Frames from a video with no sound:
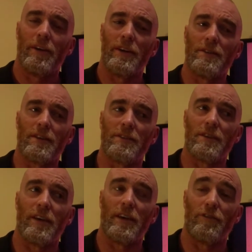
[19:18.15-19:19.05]
is
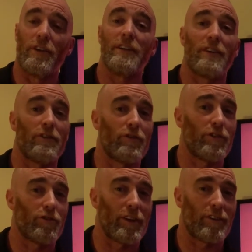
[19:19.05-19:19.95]
it really does
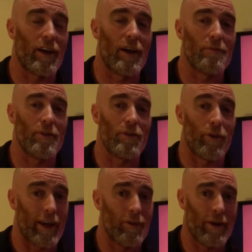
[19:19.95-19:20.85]
restrict
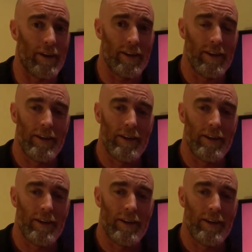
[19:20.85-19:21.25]
your airway.